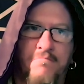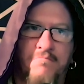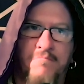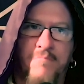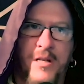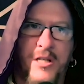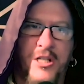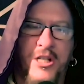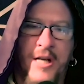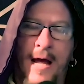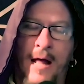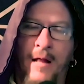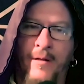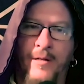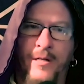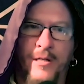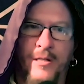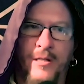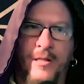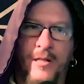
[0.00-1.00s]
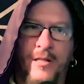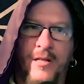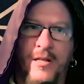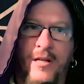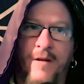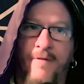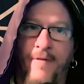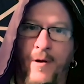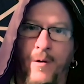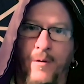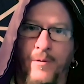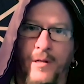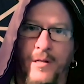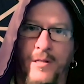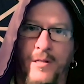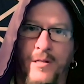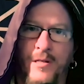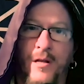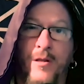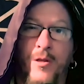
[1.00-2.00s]
the challenges, the, the
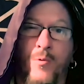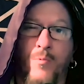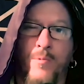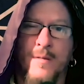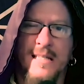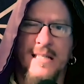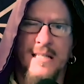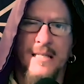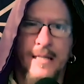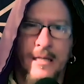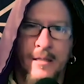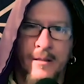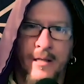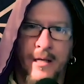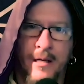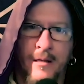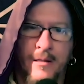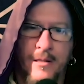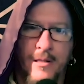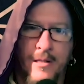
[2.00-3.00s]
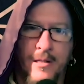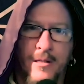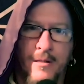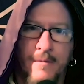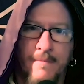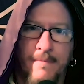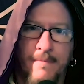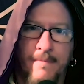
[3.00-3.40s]
difficulties, the resilience